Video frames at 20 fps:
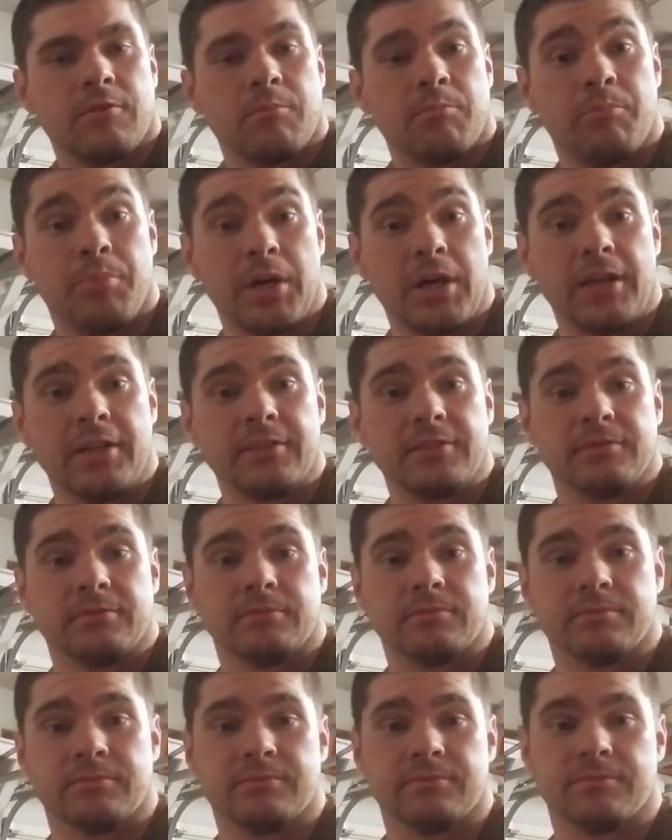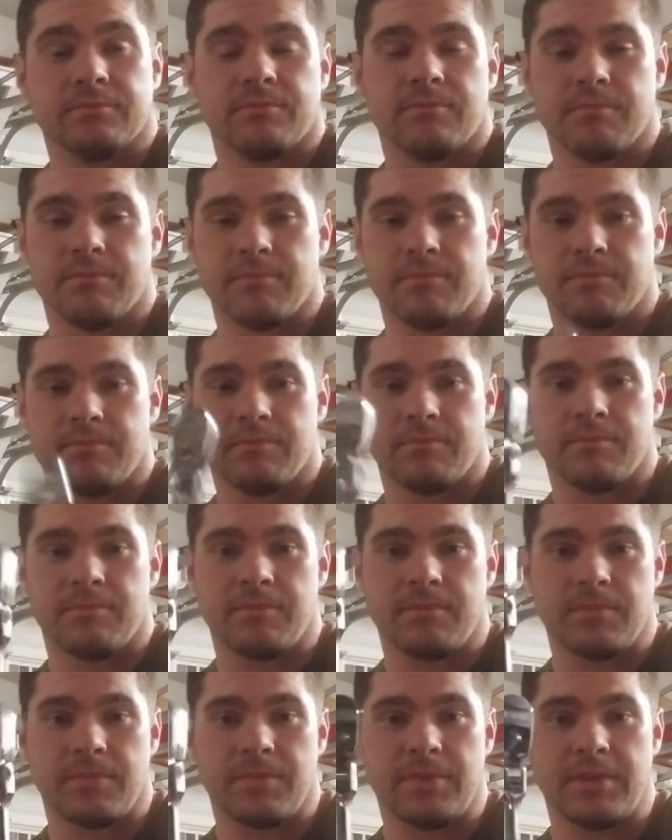But
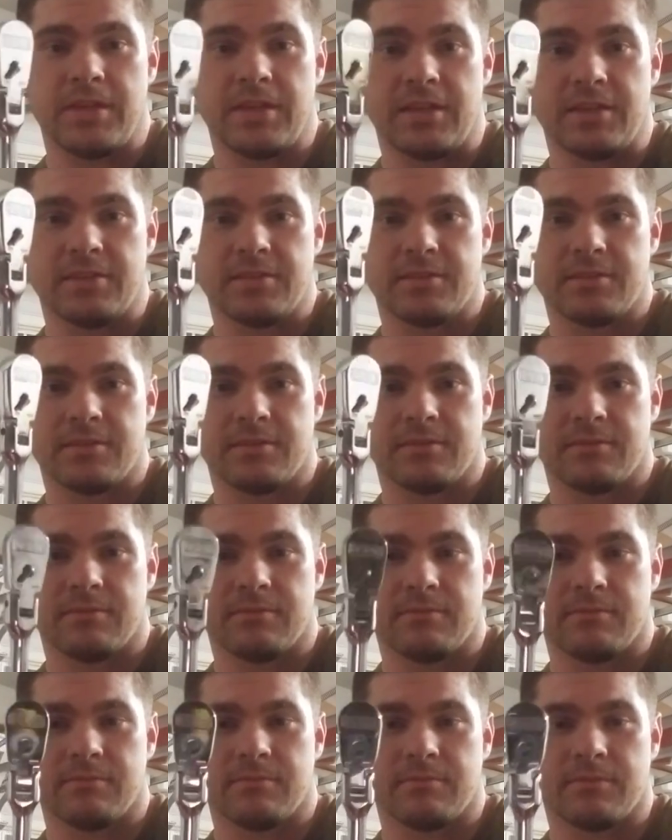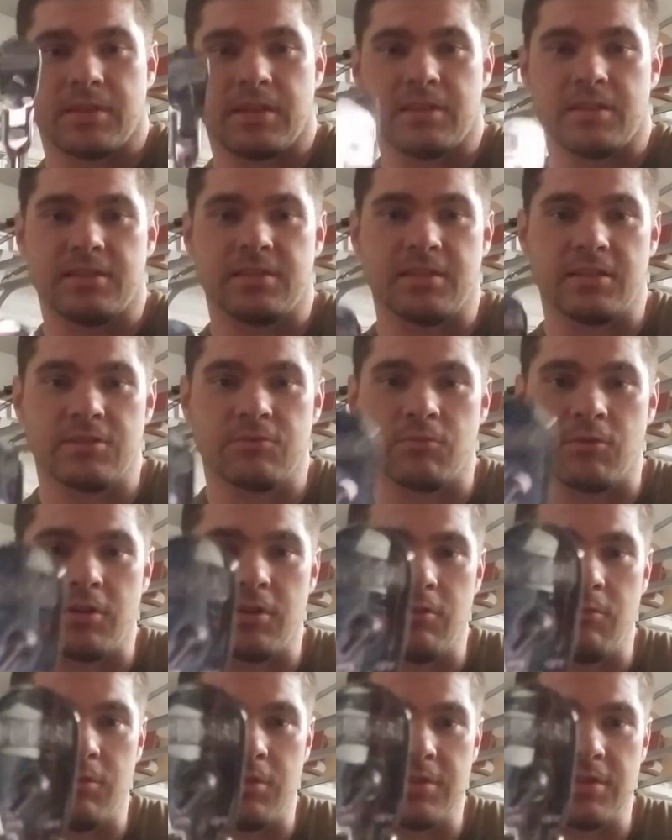this is one of
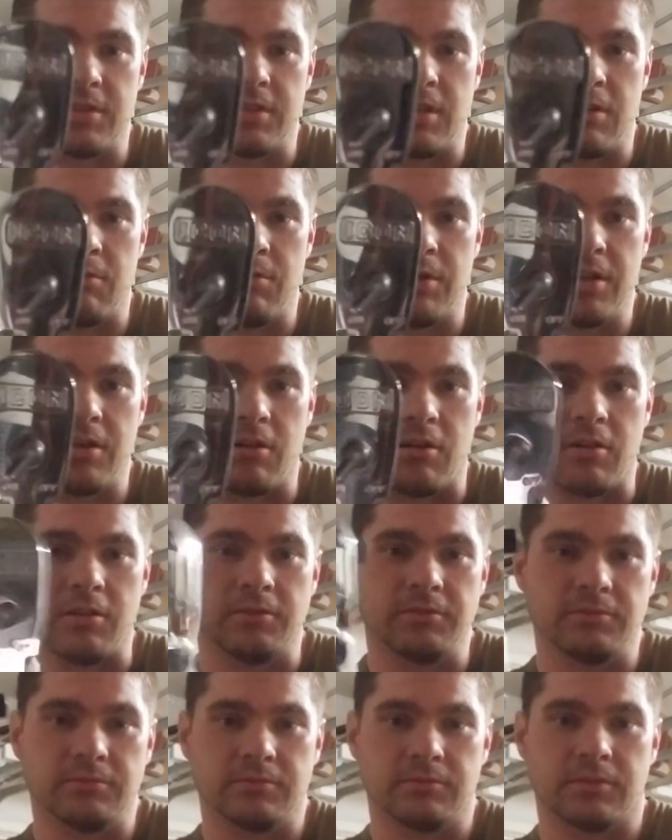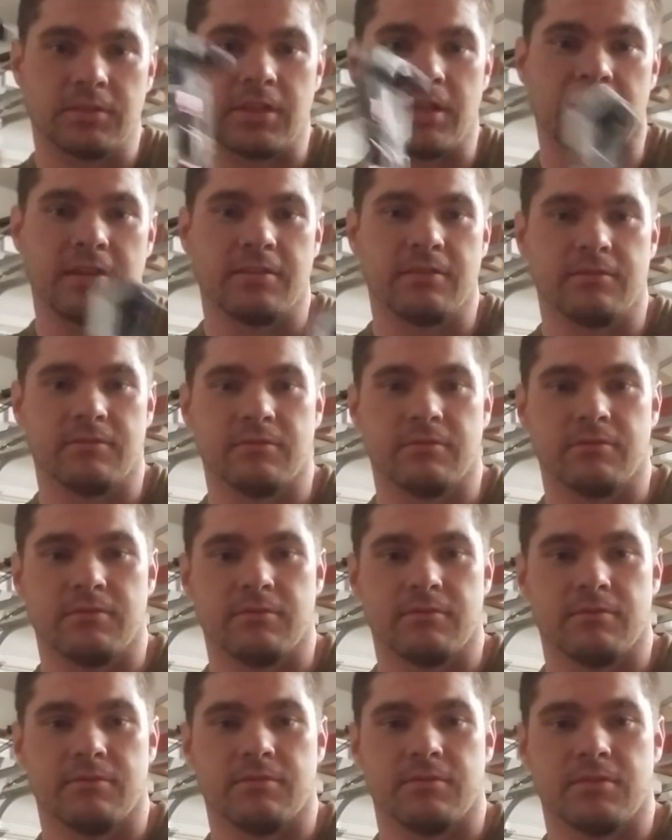the ones that they recalled, okay?
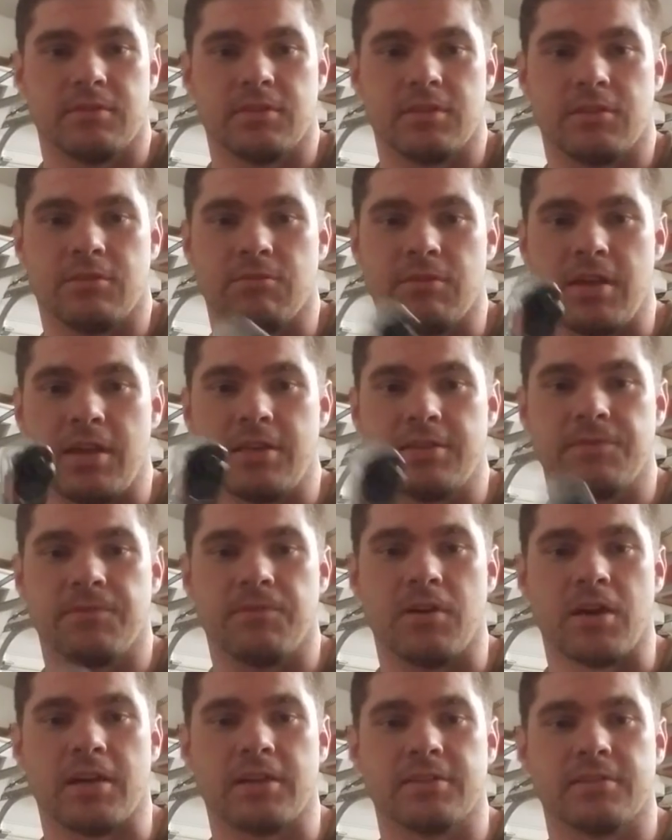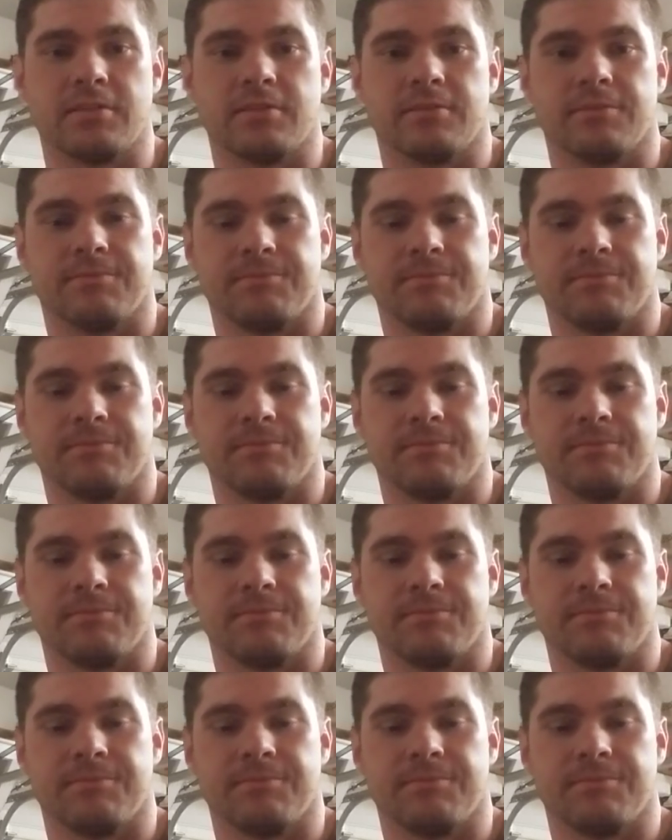It's a 3/8 flex.